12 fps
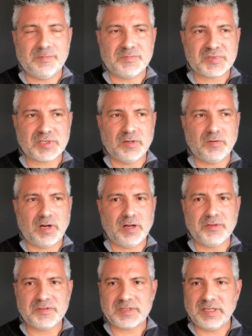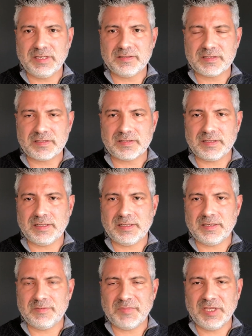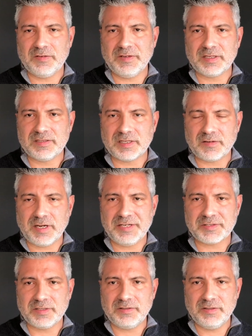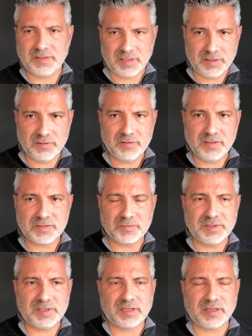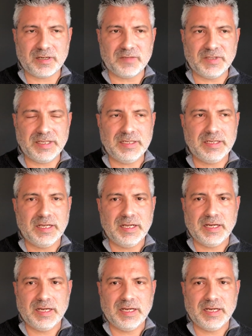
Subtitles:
So all those things, in consideration, you can do this one declaratively,